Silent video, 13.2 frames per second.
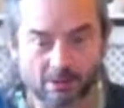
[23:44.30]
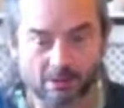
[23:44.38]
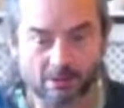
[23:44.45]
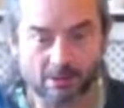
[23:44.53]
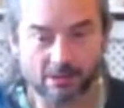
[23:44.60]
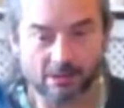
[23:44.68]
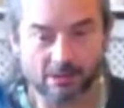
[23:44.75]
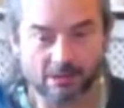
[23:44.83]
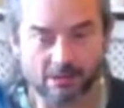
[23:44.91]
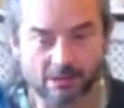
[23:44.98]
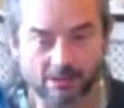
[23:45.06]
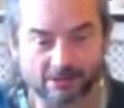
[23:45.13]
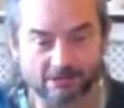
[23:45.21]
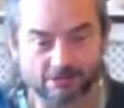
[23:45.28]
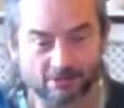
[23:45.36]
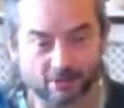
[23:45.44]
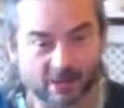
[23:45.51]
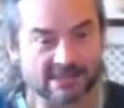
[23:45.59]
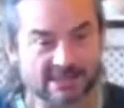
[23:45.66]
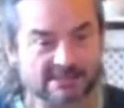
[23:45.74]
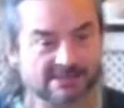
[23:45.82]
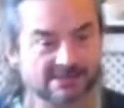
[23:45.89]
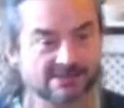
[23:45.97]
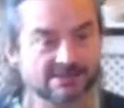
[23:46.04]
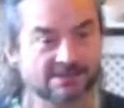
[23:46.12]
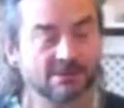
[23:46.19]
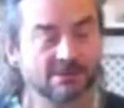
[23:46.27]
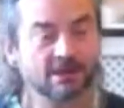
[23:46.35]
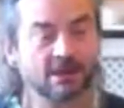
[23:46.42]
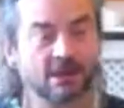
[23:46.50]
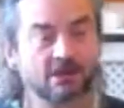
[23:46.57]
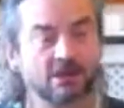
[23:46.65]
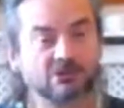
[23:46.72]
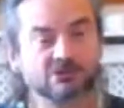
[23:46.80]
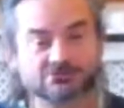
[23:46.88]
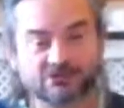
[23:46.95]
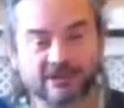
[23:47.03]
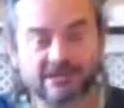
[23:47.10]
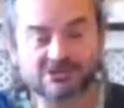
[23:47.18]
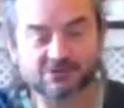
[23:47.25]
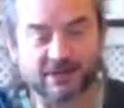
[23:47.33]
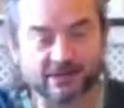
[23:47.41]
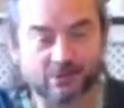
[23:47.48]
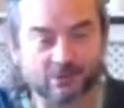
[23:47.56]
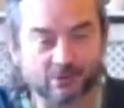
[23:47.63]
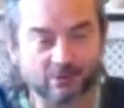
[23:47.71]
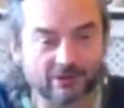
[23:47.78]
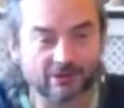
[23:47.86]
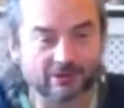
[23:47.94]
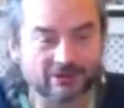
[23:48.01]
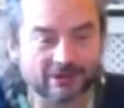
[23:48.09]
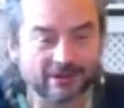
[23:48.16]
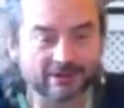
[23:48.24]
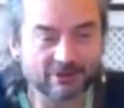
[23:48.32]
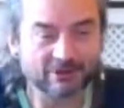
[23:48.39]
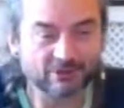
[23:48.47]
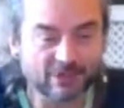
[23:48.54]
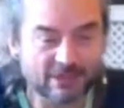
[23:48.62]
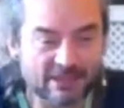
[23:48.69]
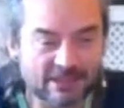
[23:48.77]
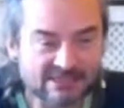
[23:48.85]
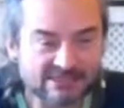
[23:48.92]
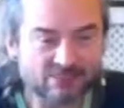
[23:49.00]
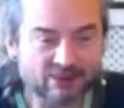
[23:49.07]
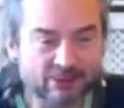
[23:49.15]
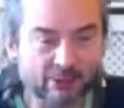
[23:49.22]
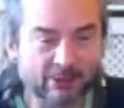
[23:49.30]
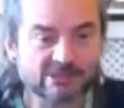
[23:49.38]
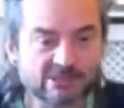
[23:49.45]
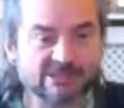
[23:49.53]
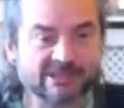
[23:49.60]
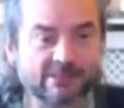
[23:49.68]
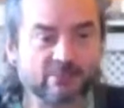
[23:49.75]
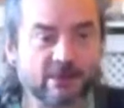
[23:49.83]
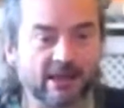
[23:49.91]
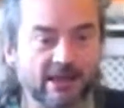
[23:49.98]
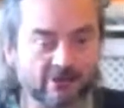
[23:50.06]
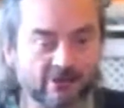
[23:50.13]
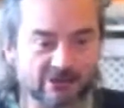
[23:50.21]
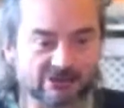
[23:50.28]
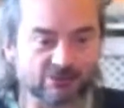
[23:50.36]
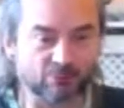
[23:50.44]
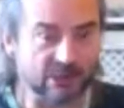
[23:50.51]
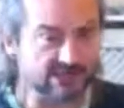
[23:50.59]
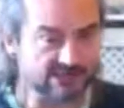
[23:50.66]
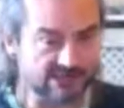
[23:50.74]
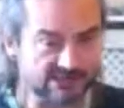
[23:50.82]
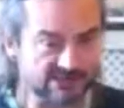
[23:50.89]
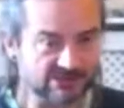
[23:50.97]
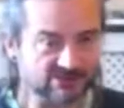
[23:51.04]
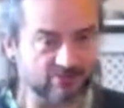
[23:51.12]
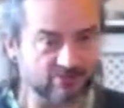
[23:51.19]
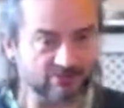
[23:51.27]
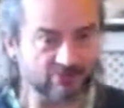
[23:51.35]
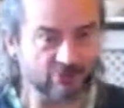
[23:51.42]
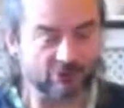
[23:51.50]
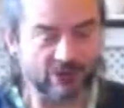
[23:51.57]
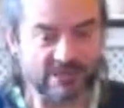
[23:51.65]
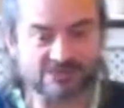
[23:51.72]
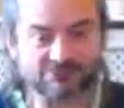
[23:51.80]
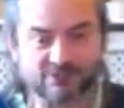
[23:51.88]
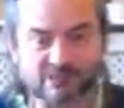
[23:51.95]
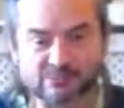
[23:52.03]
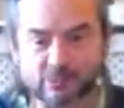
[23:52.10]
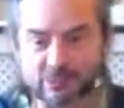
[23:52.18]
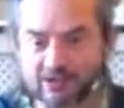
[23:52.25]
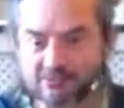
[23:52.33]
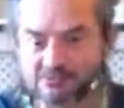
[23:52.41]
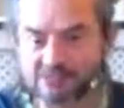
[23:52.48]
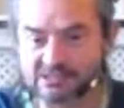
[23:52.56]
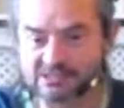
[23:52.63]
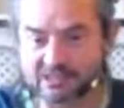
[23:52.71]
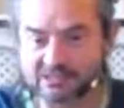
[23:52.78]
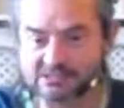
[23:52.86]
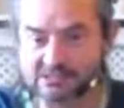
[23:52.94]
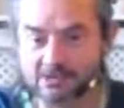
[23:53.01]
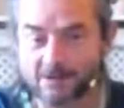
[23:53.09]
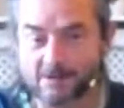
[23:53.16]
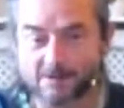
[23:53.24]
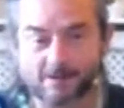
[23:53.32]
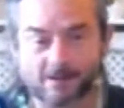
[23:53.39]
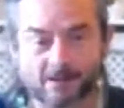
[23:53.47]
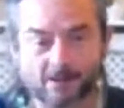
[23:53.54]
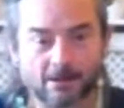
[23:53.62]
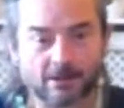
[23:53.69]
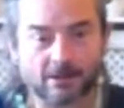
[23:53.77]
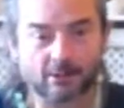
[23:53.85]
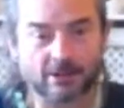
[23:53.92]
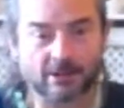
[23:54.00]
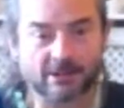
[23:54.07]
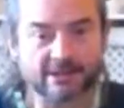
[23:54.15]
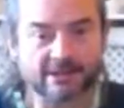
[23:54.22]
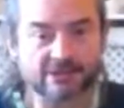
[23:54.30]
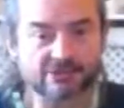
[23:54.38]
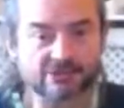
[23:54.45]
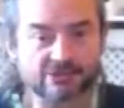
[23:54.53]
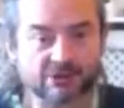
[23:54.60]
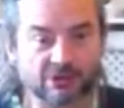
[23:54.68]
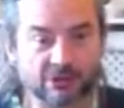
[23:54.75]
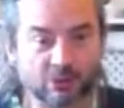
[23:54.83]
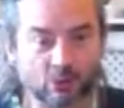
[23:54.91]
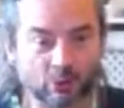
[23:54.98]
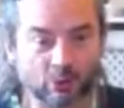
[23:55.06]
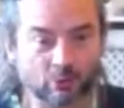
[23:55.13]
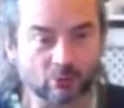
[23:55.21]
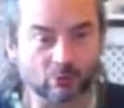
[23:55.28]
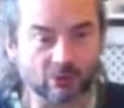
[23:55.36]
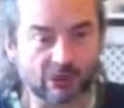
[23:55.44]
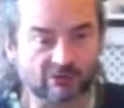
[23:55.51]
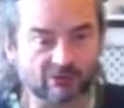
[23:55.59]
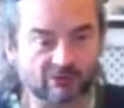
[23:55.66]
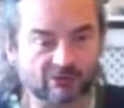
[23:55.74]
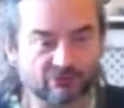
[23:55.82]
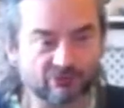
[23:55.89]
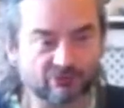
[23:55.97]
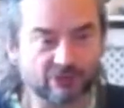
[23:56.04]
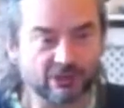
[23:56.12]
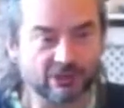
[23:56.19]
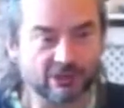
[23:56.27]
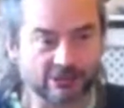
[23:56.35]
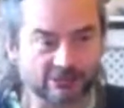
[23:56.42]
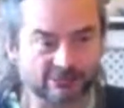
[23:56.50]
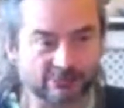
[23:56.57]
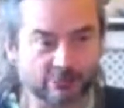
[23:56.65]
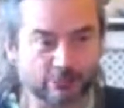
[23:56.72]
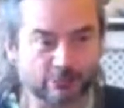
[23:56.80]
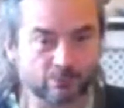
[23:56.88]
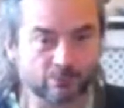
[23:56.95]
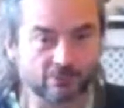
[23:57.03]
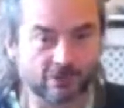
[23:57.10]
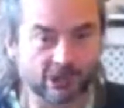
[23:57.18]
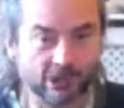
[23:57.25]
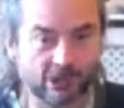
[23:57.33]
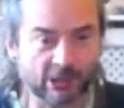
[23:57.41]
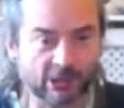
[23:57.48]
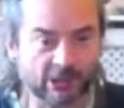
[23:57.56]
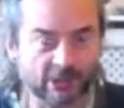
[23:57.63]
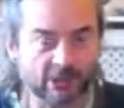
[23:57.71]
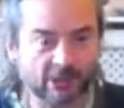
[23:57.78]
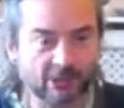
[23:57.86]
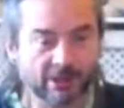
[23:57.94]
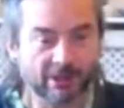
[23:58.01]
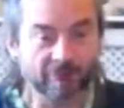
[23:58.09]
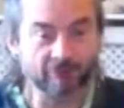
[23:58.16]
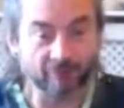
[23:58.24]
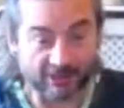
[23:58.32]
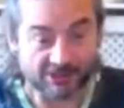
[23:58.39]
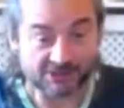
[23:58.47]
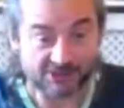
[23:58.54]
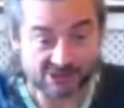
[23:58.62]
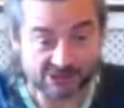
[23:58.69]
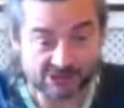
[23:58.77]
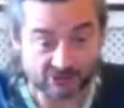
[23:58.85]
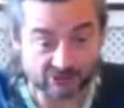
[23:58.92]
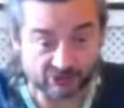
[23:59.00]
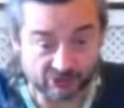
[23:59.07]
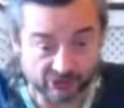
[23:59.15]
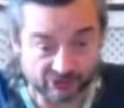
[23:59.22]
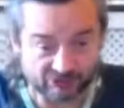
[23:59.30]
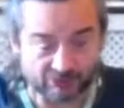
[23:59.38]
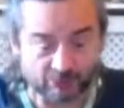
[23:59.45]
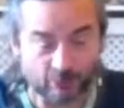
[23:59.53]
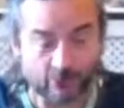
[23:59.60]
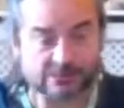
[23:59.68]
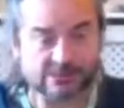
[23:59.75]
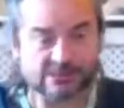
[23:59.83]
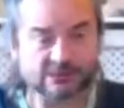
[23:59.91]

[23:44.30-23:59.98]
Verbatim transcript: Um, yes, I, will just reiterate. Uh, it, I know I, I, seem to be going into deeper areas of practice on on these Facebook lives these days. I would like to know if um, the information is still useful because it kind